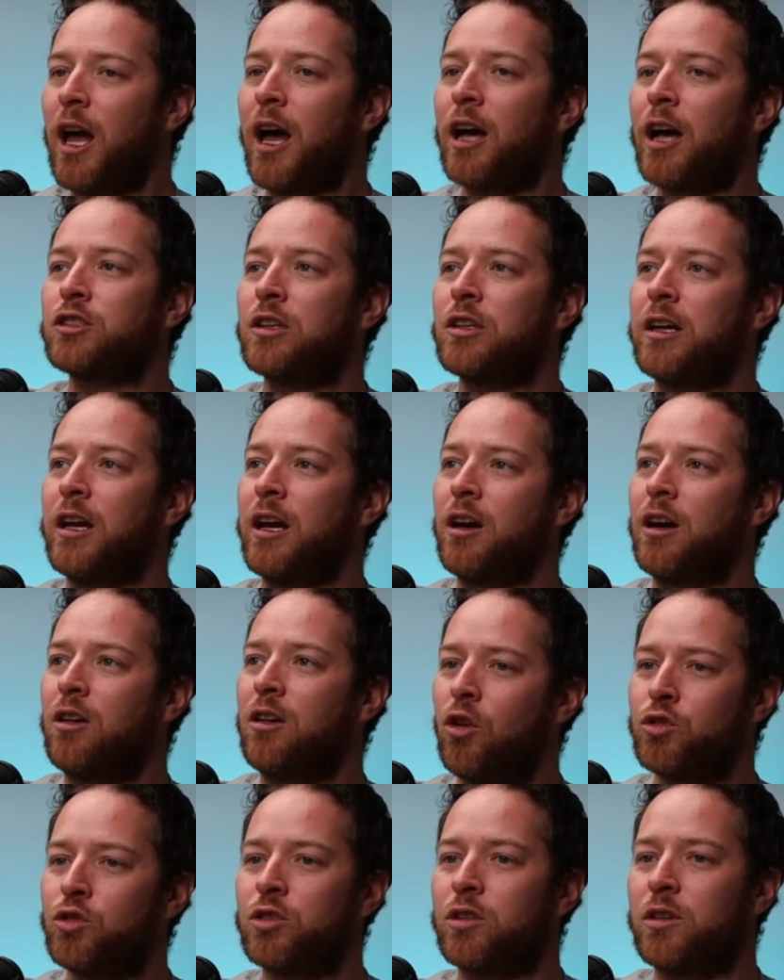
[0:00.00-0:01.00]
so they get
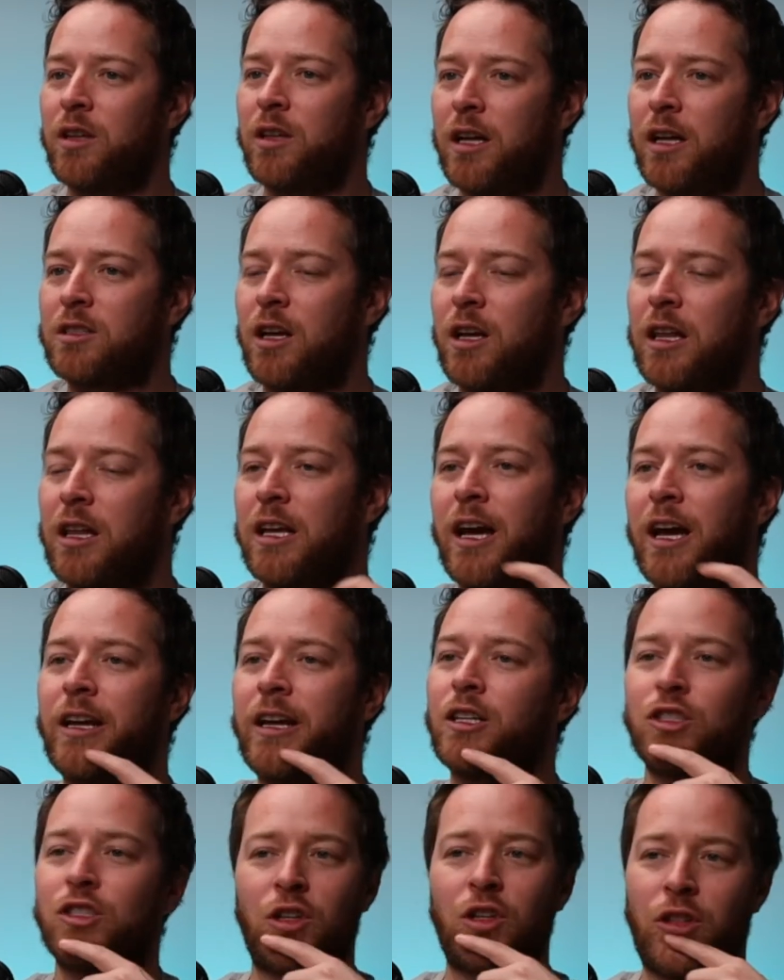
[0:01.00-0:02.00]
closer, and that's how they get it.
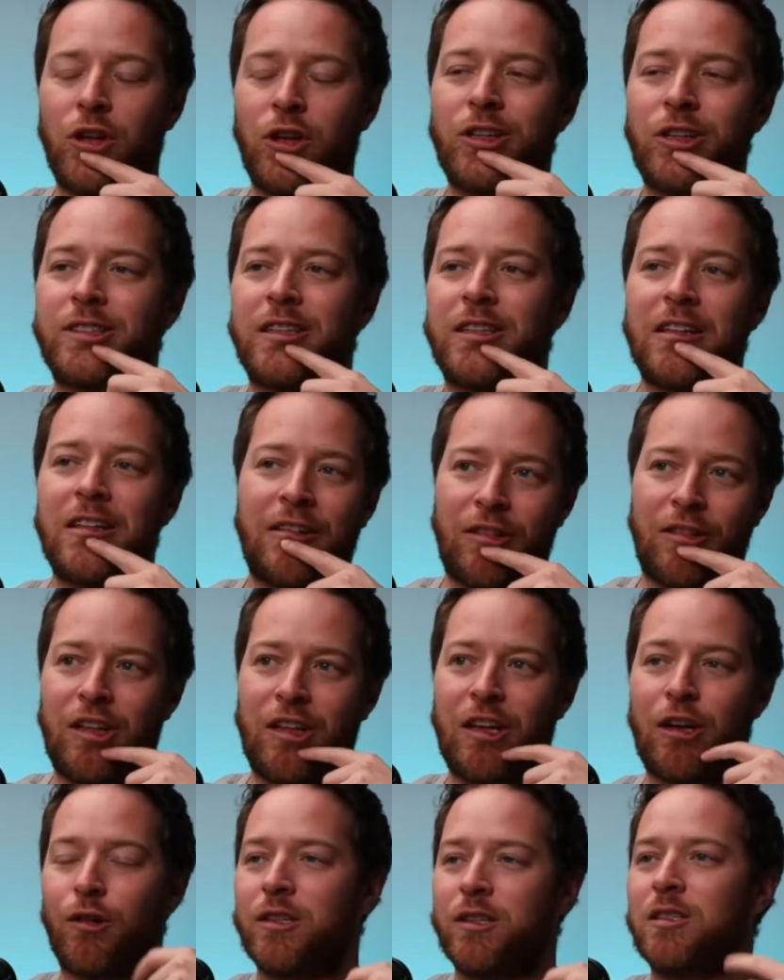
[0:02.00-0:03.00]
So there is
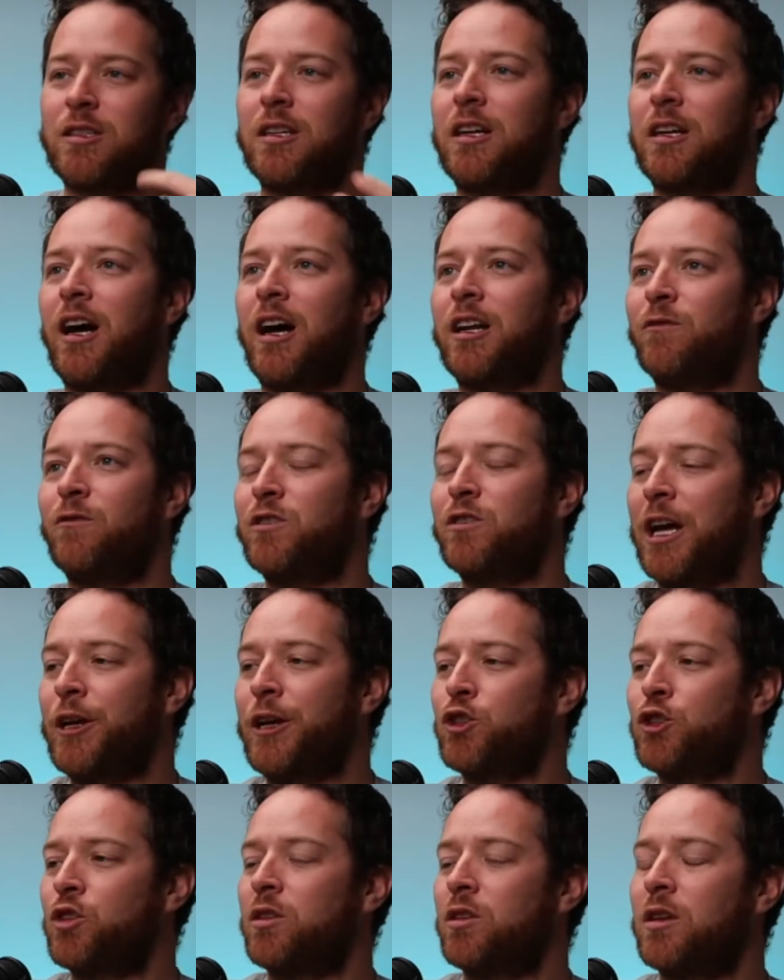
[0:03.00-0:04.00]
the kind of
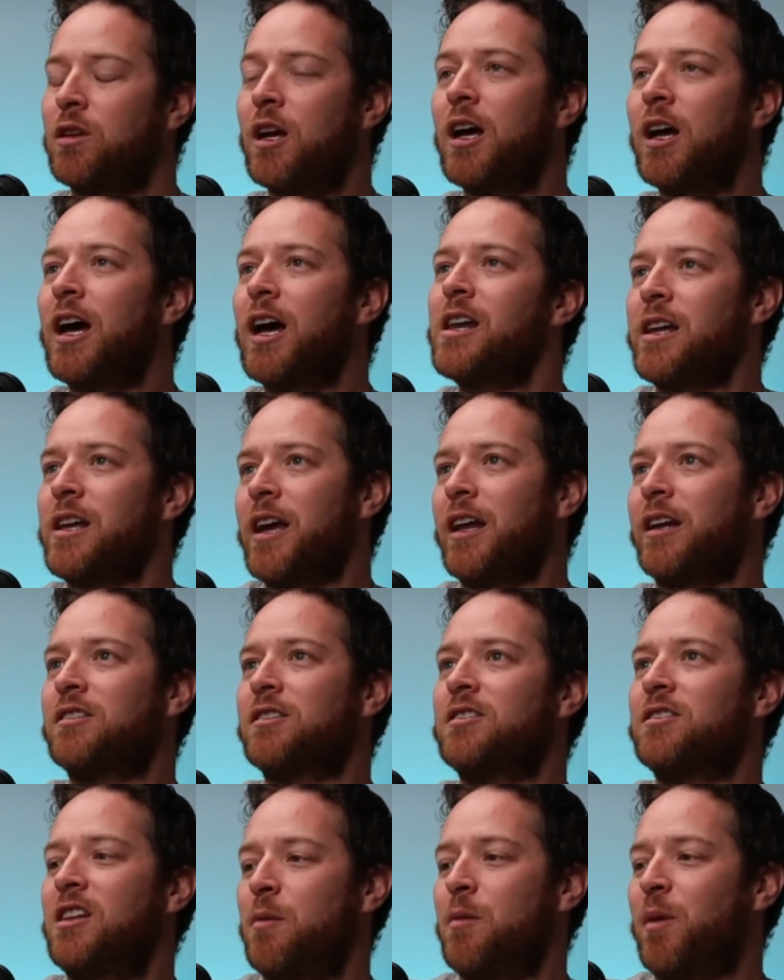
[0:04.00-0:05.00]
danger, and again, it's
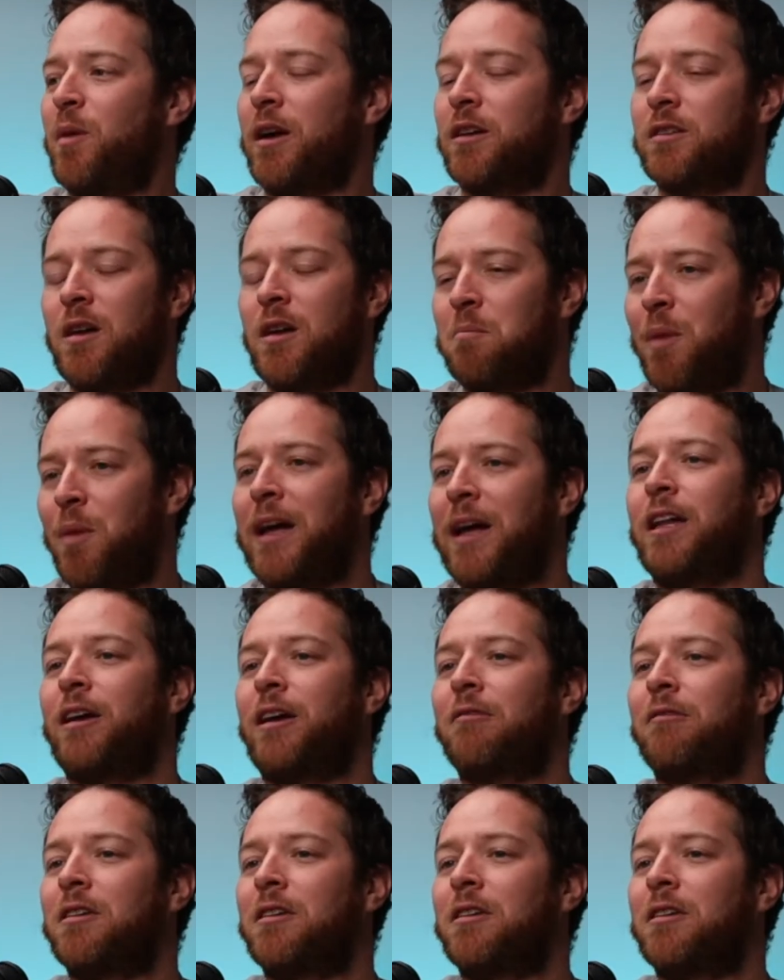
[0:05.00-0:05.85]
nipping. It's not biting or anything